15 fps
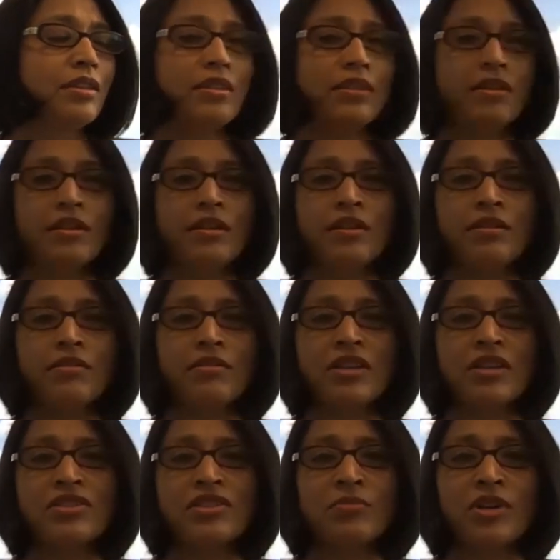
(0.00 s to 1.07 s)
the
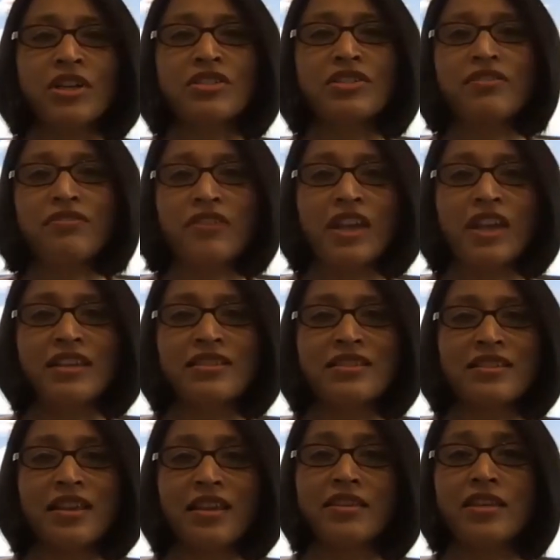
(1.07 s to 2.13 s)
customer interface
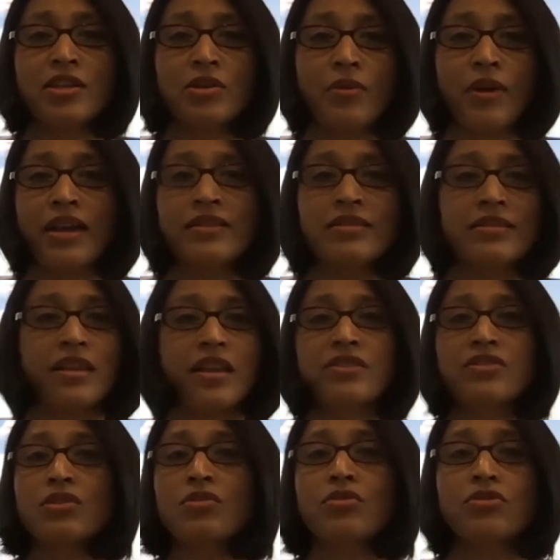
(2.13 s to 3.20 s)
in the US
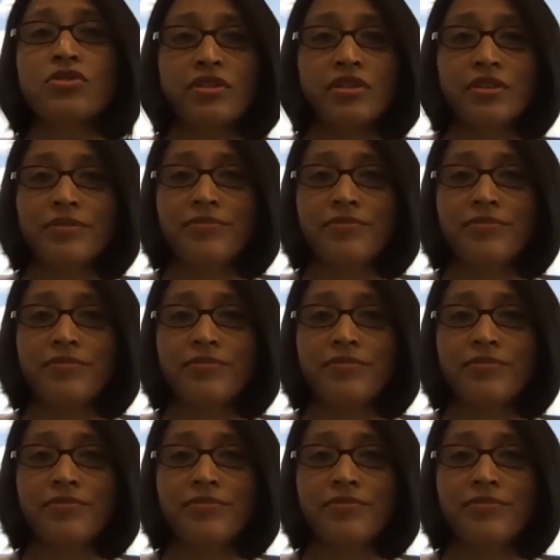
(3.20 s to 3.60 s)
is crucial.